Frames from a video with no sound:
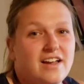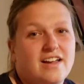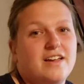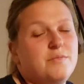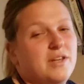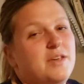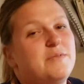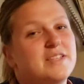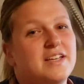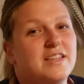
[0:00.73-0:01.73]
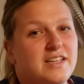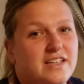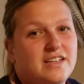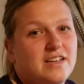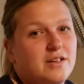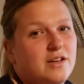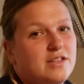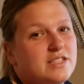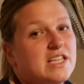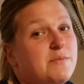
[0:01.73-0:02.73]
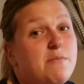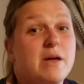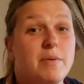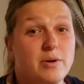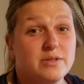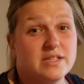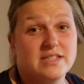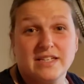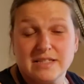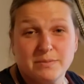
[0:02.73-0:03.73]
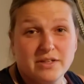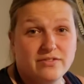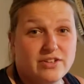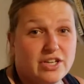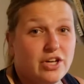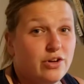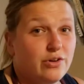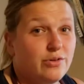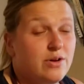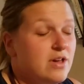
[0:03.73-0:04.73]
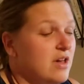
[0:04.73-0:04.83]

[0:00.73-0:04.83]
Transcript: Hi, my name is Eileen, and this is going to be my post-assessment video